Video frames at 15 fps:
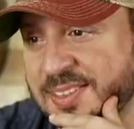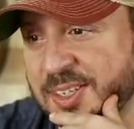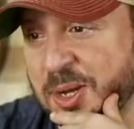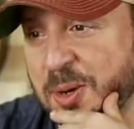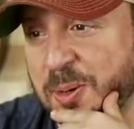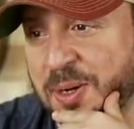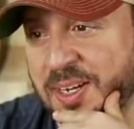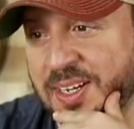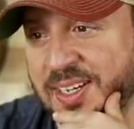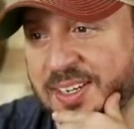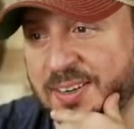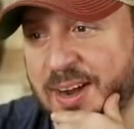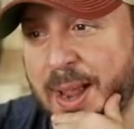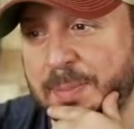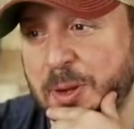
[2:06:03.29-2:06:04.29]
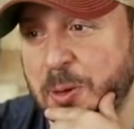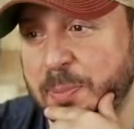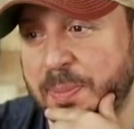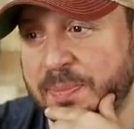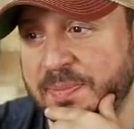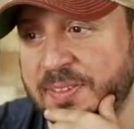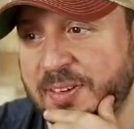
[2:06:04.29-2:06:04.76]
yo, uh, grab
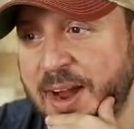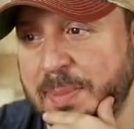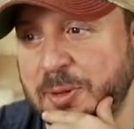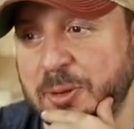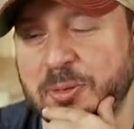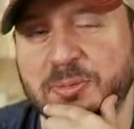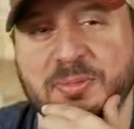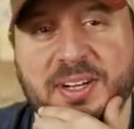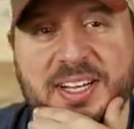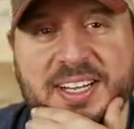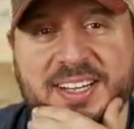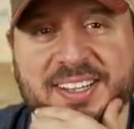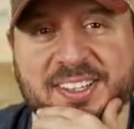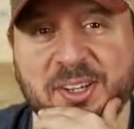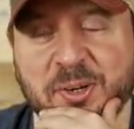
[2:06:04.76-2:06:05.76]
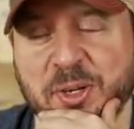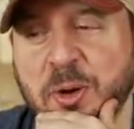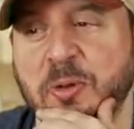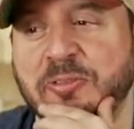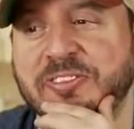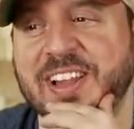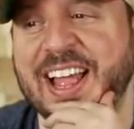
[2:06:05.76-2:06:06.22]
yo, grab yo, uh, yo,
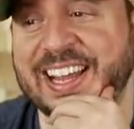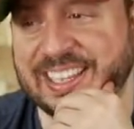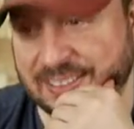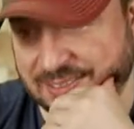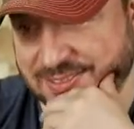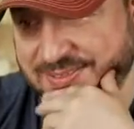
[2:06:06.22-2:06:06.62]
yo flight.